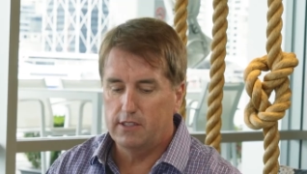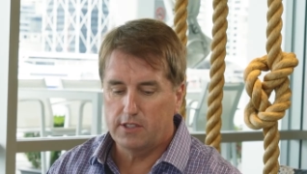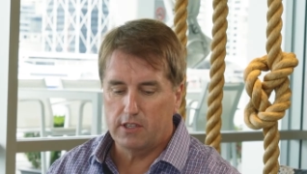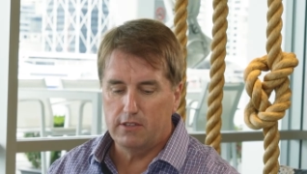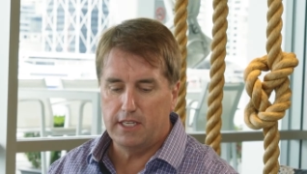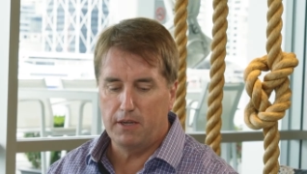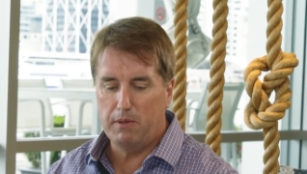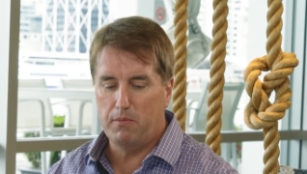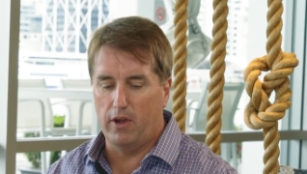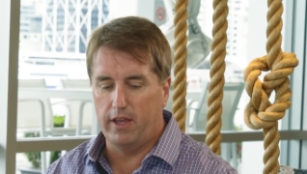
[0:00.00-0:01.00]
So tell
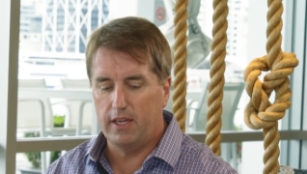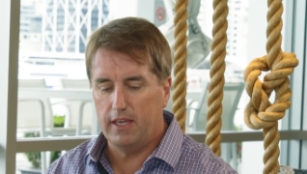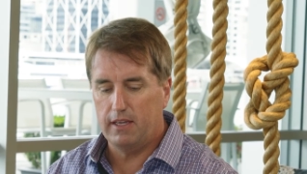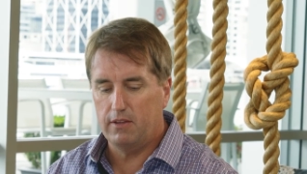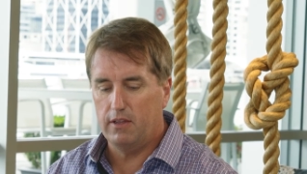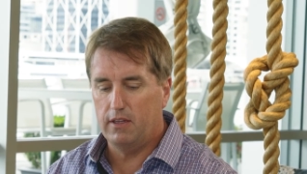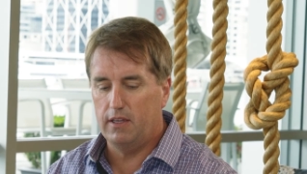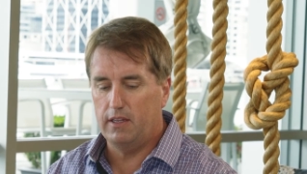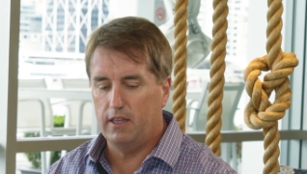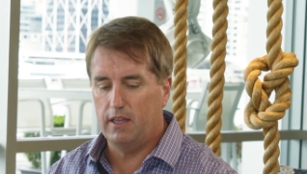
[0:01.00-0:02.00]
me, Mike,
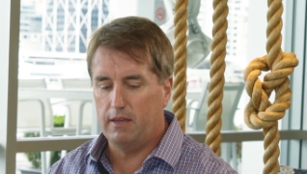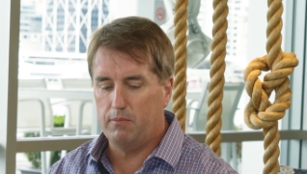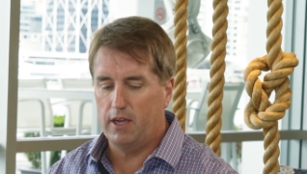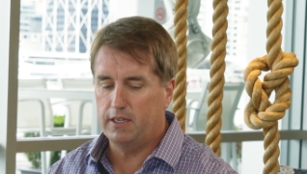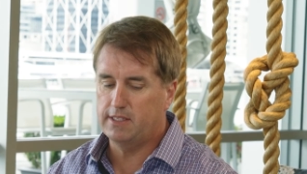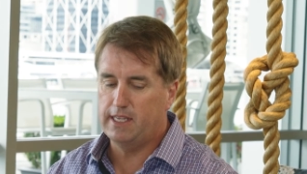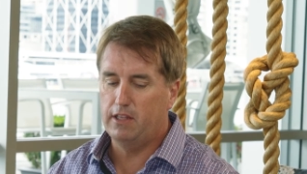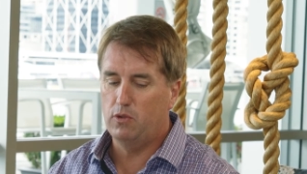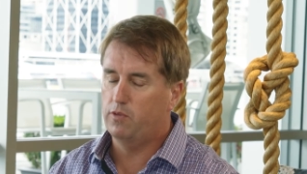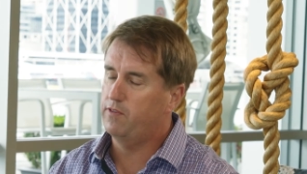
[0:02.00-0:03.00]
I
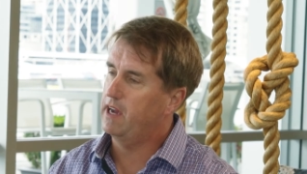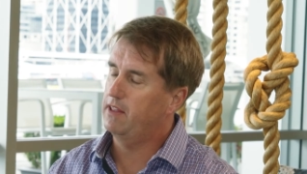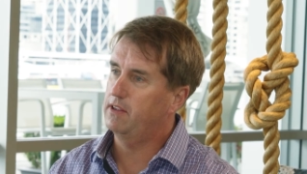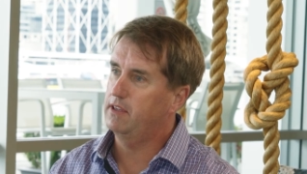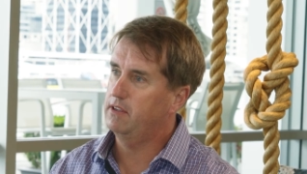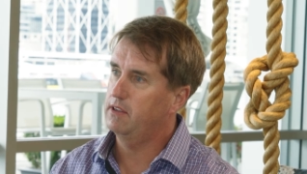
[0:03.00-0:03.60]
understand that your father